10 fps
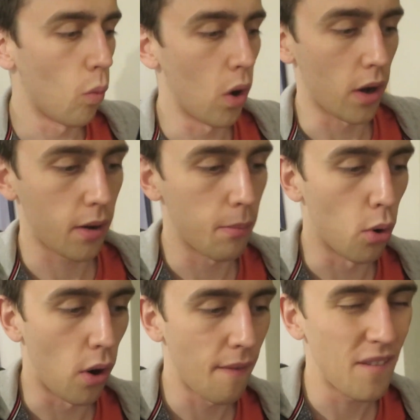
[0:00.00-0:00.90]
work
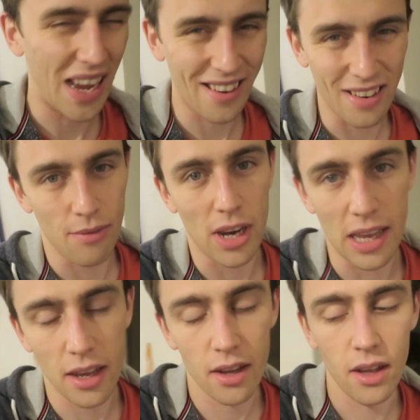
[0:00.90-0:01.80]
more
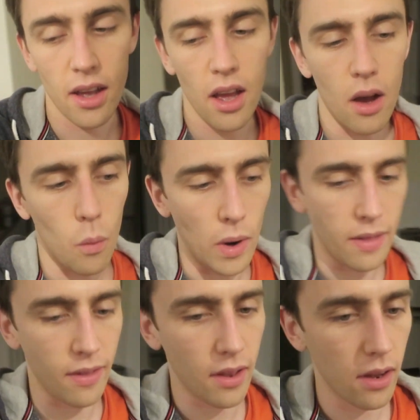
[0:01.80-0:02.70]
effectively
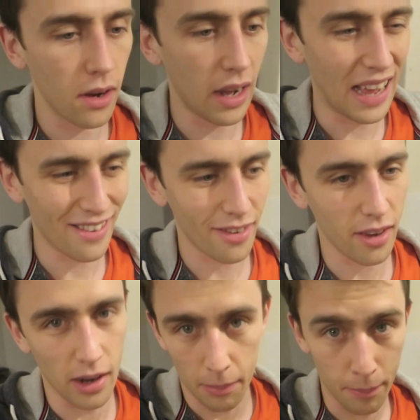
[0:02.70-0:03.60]
with less
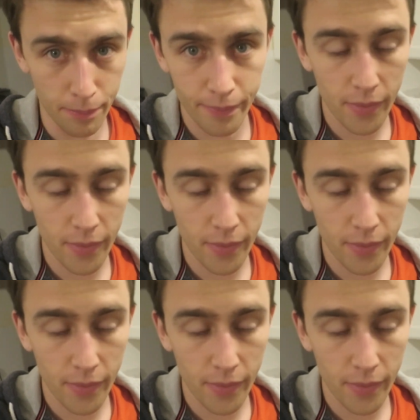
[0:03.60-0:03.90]
time.